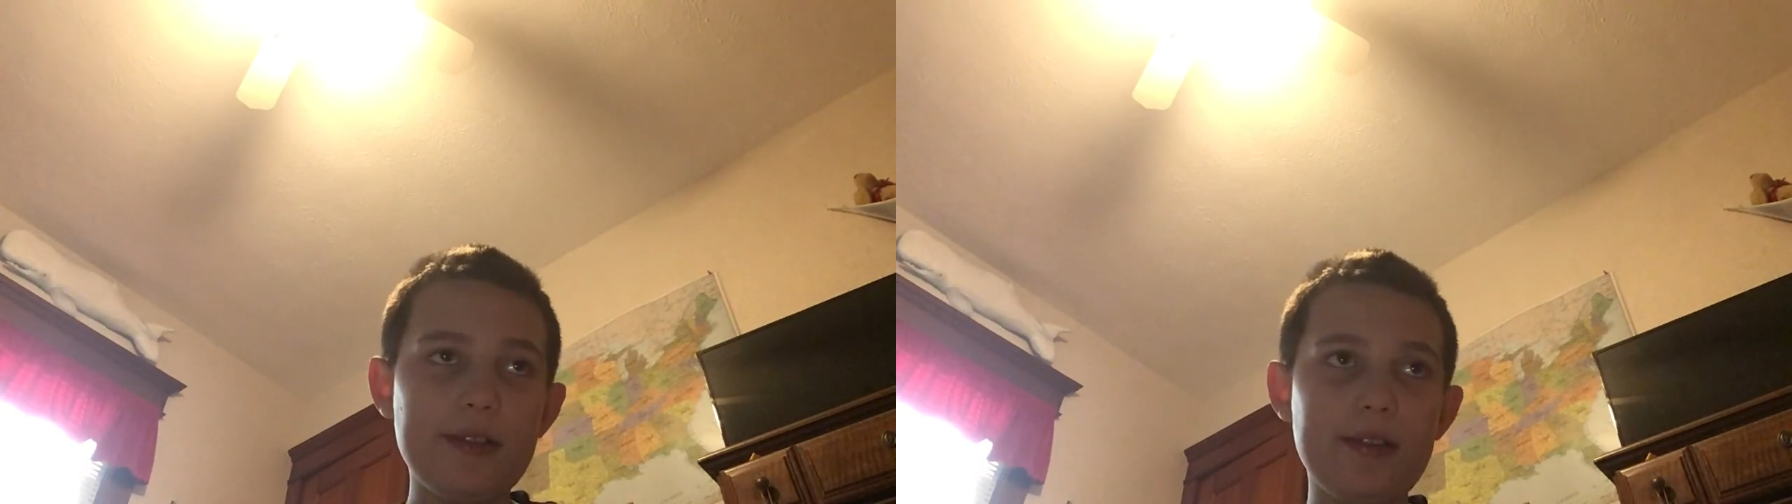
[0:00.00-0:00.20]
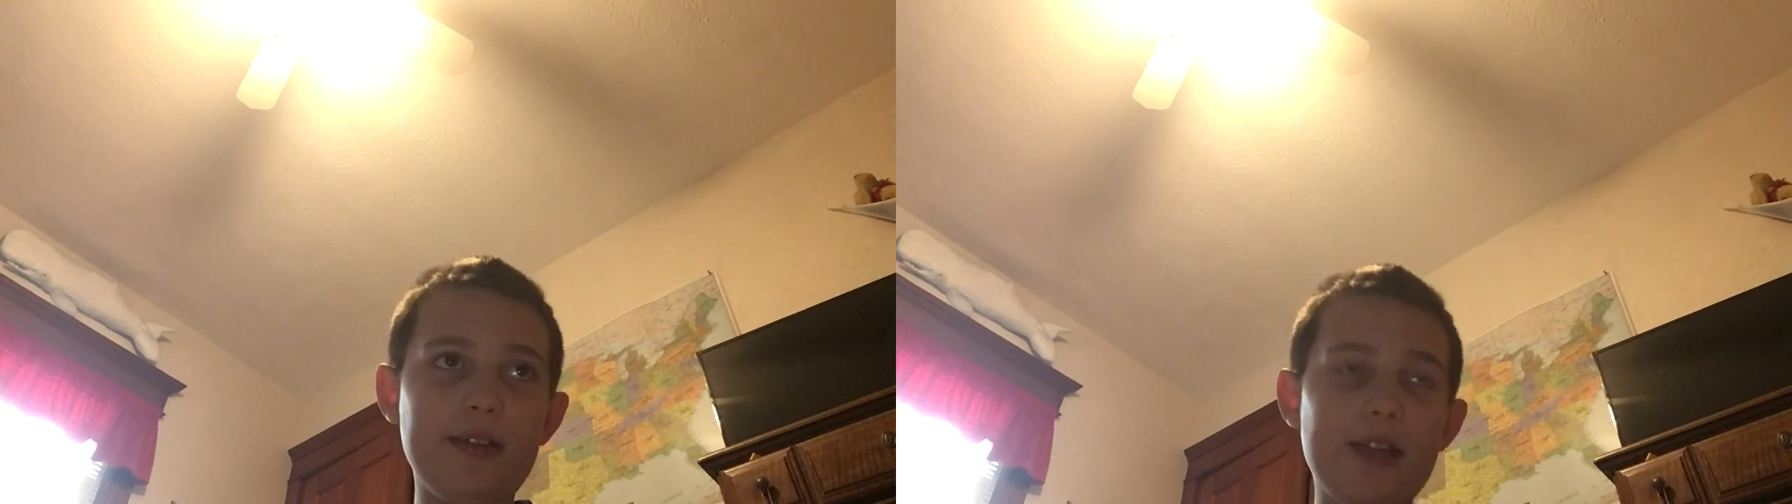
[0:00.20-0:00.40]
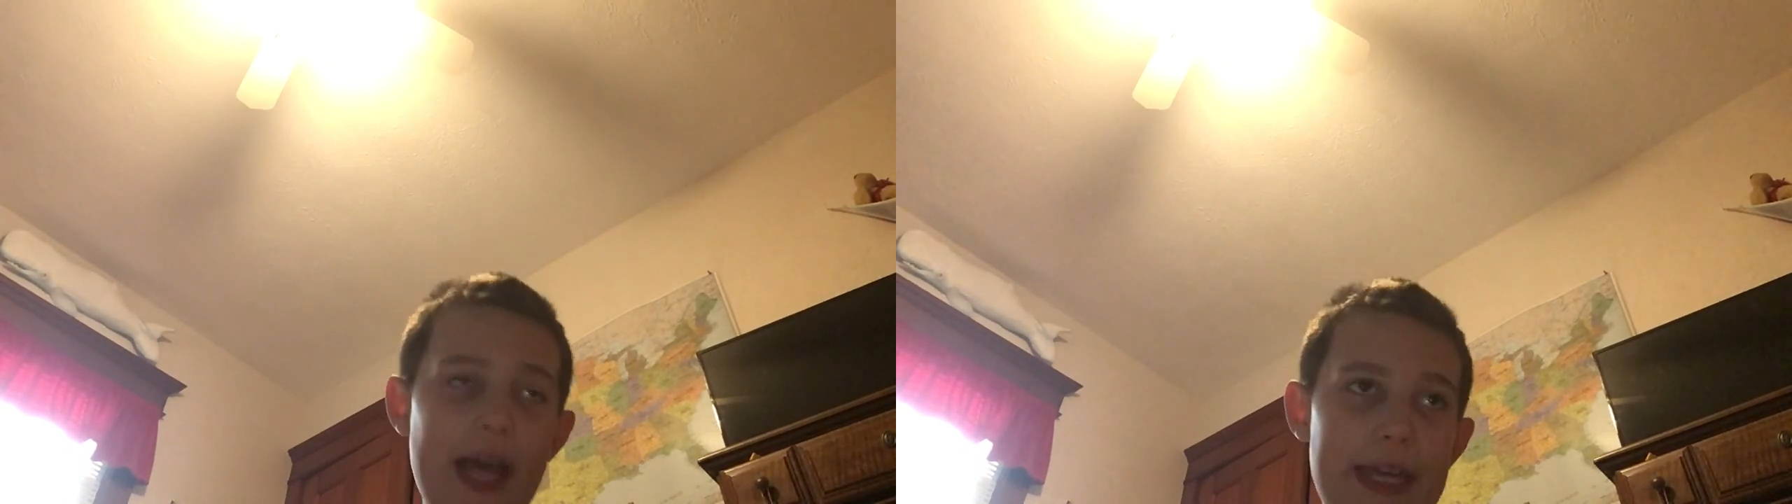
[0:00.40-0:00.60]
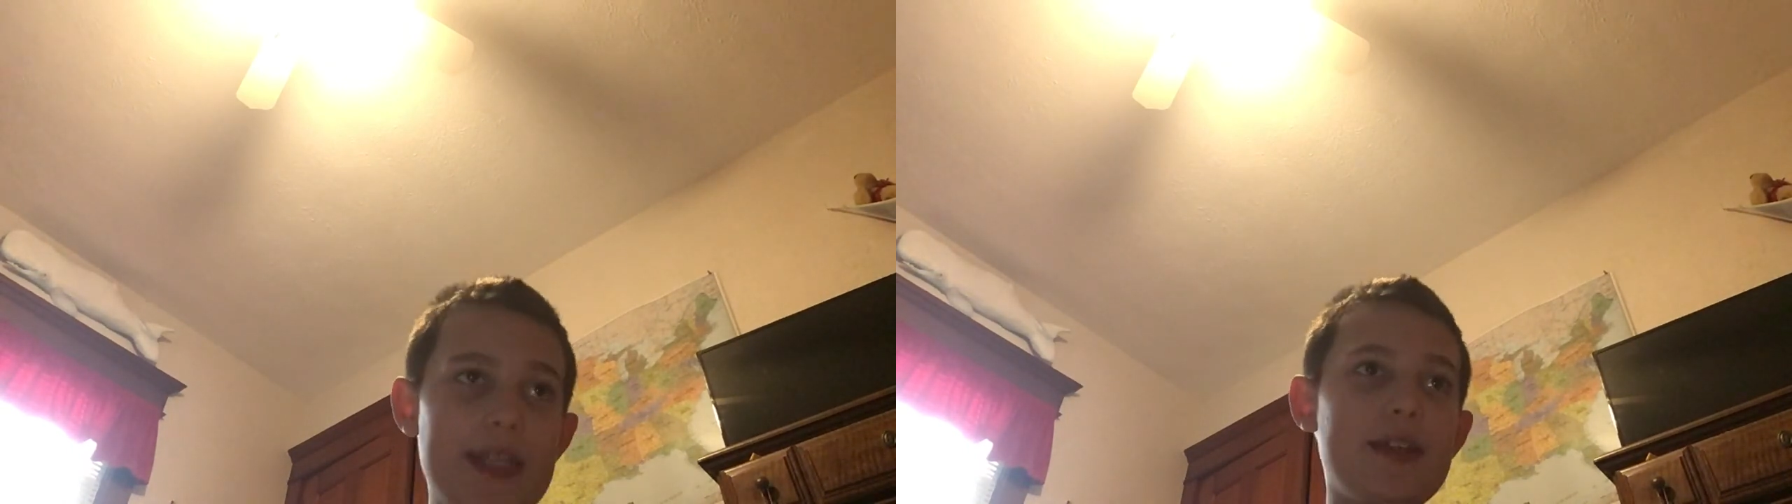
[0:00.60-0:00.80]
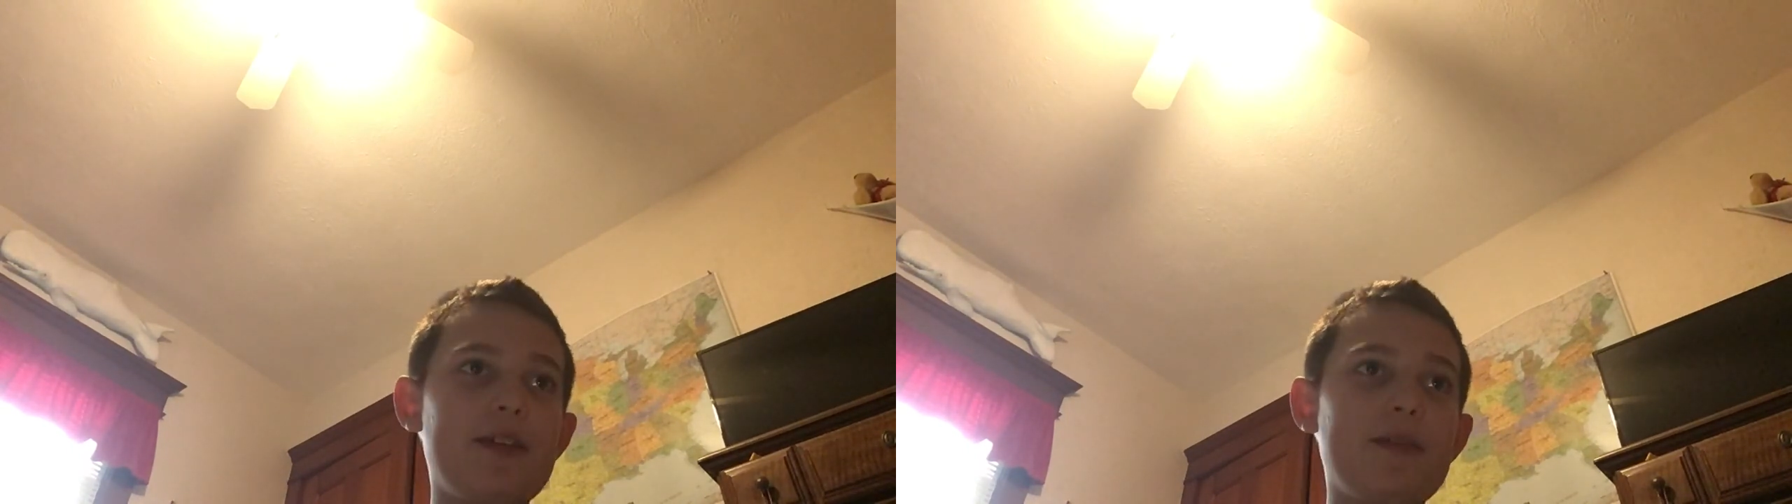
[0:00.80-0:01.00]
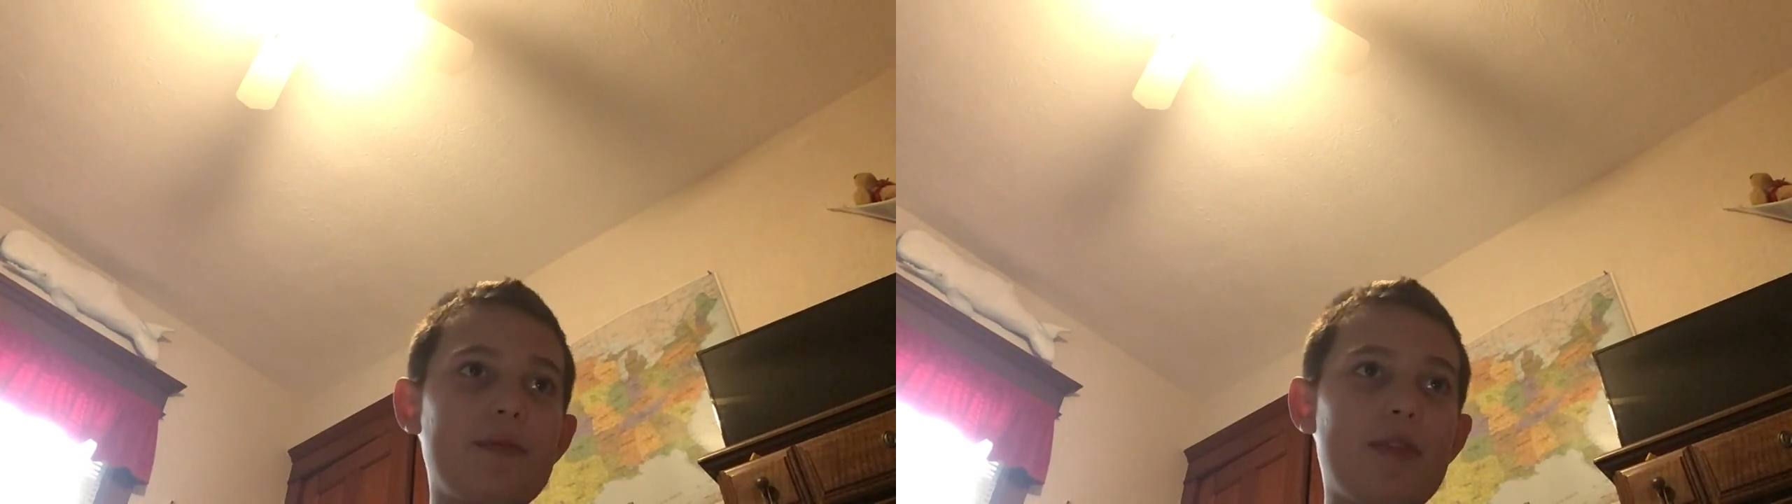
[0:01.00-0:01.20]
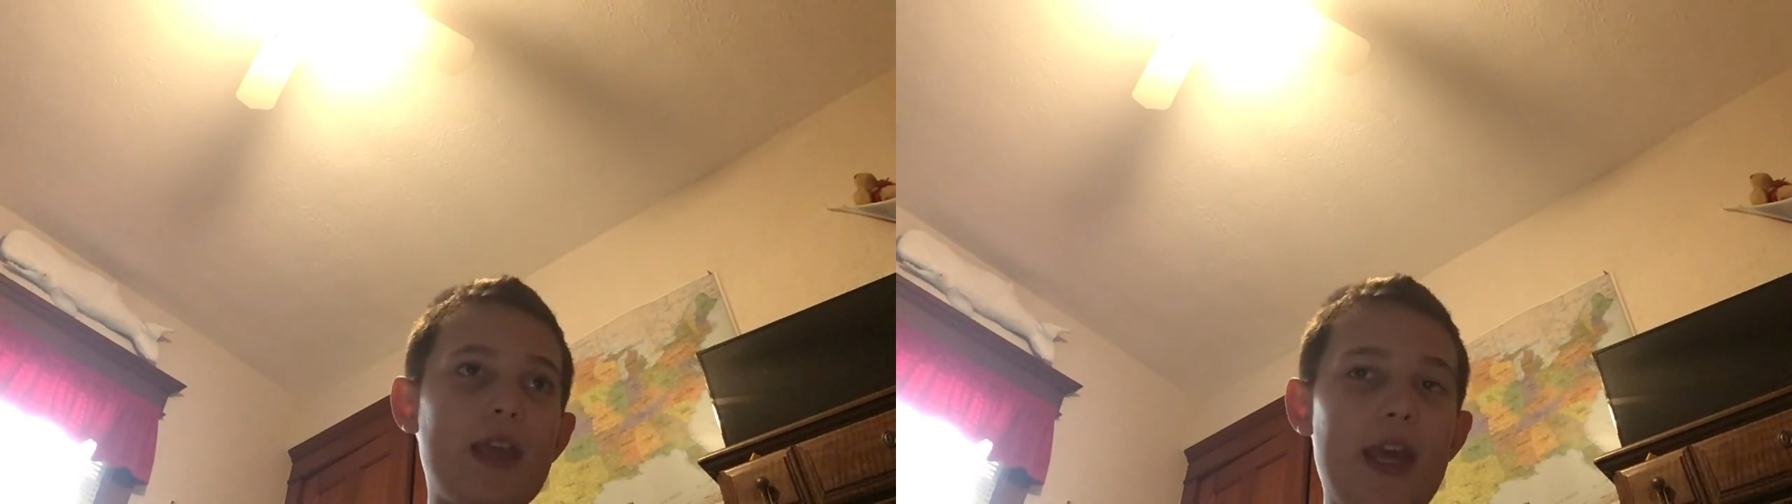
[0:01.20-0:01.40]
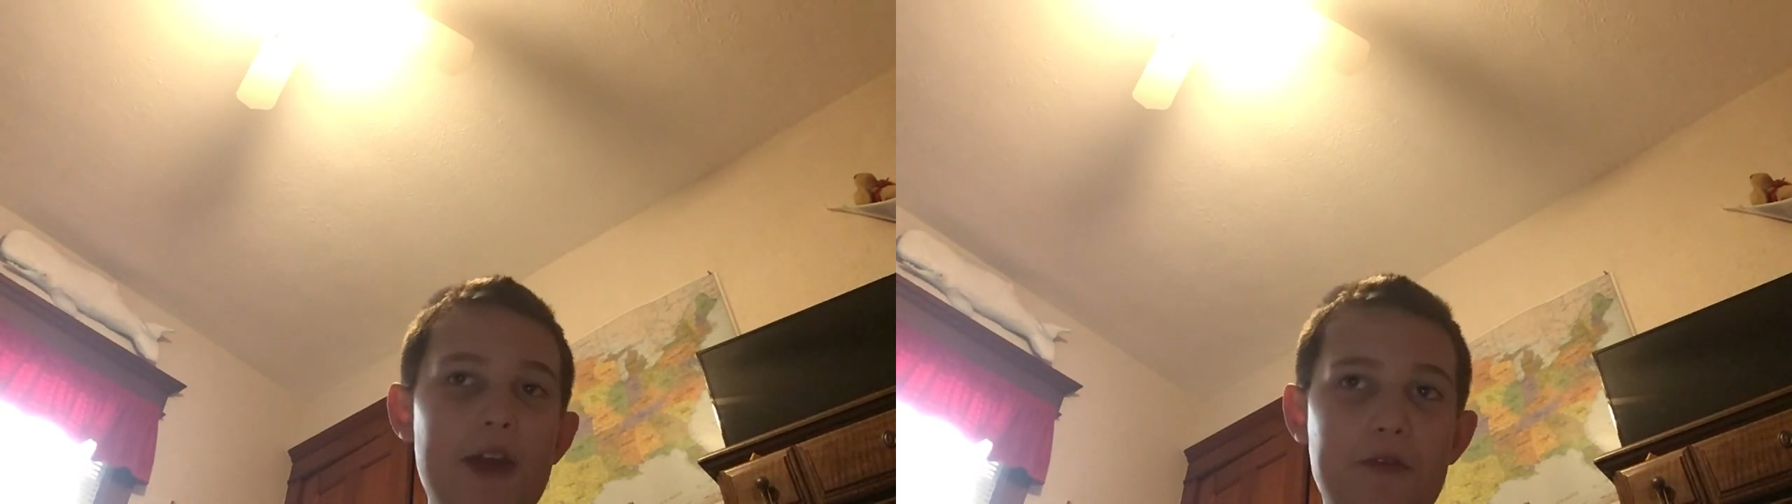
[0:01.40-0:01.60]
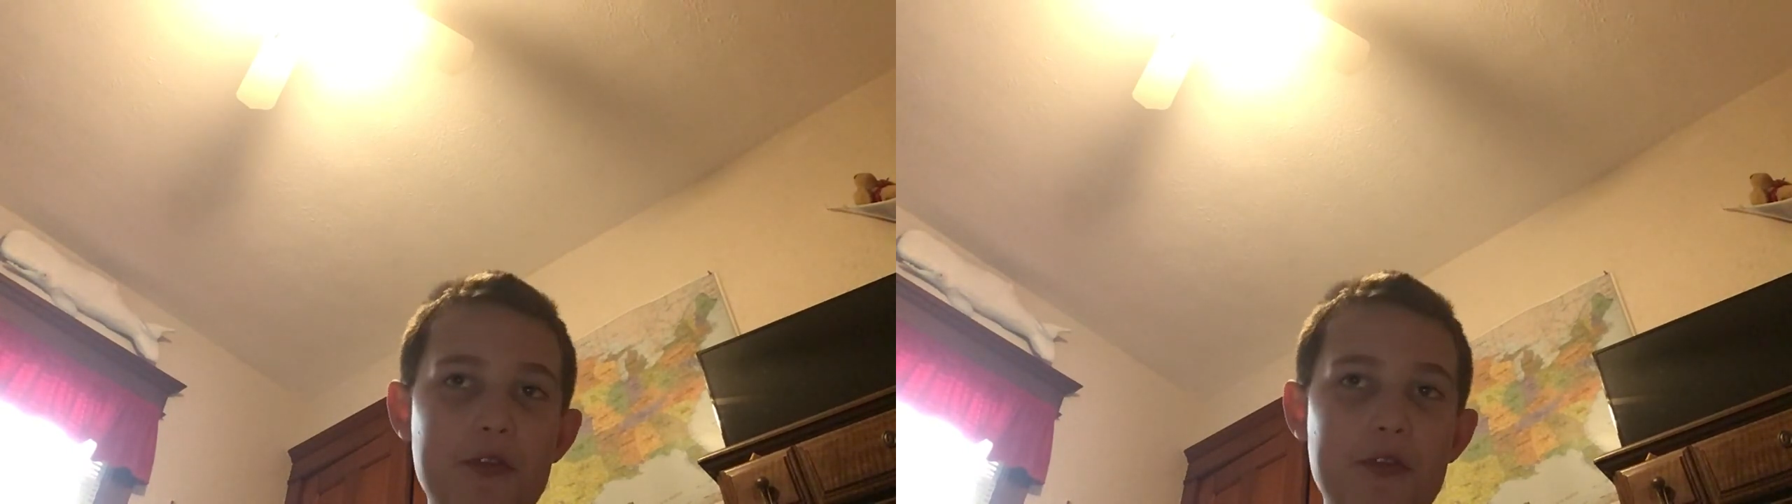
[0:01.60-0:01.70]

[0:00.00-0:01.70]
Like if